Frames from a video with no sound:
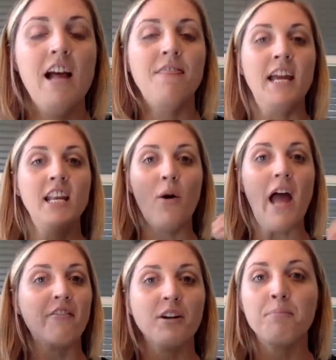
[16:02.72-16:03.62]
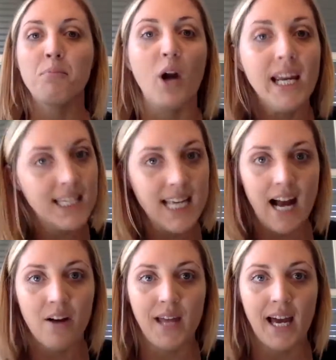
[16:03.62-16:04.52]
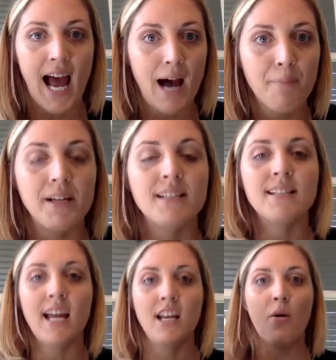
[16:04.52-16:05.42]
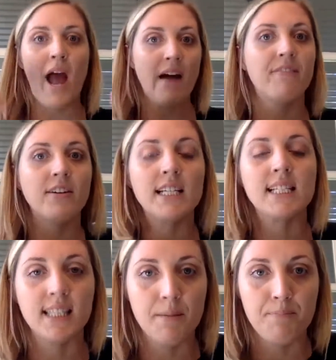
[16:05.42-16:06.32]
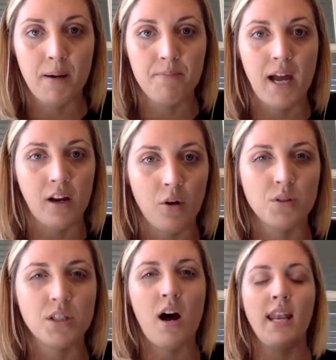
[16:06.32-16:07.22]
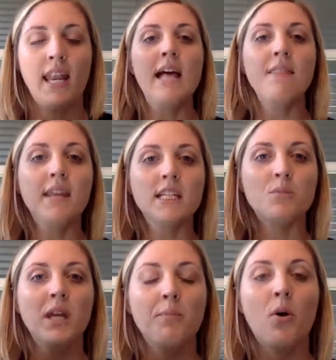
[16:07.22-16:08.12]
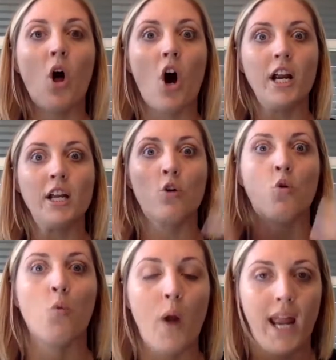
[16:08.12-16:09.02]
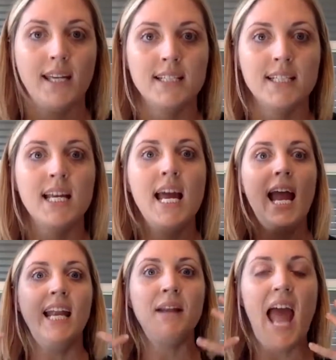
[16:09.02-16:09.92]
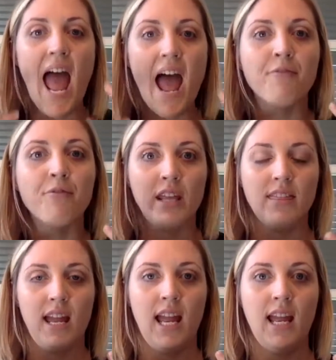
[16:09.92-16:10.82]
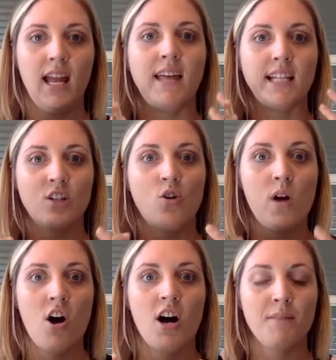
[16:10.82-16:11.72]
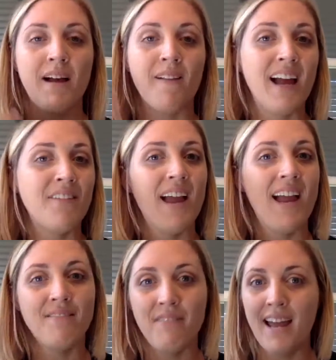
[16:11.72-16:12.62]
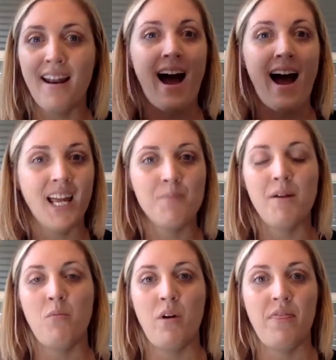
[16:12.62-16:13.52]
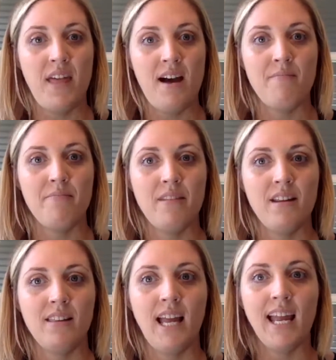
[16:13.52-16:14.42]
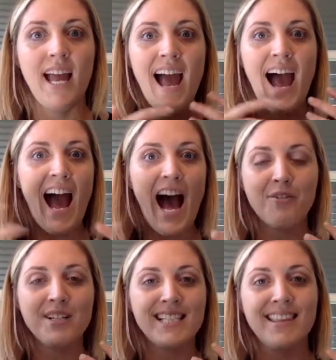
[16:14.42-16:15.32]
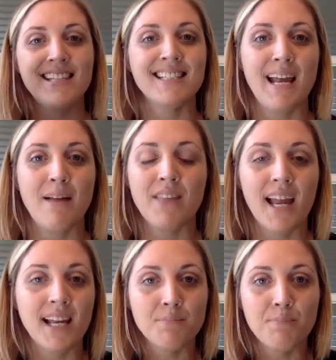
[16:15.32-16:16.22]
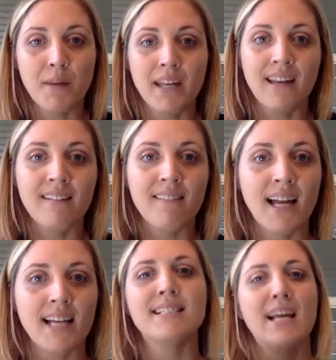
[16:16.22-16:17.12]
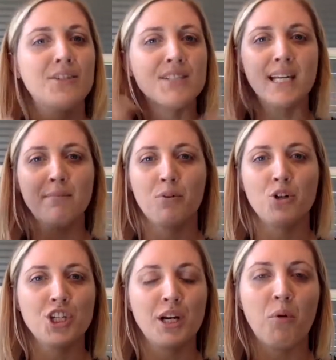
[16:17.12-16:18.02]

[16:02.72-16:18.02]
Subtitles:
They know every breakdown that happens. They know every slip up that goes on. These people are ingrained in everything that's going on in my life, and I am with them. Like, how is that the same thing as being like salesy and pushing a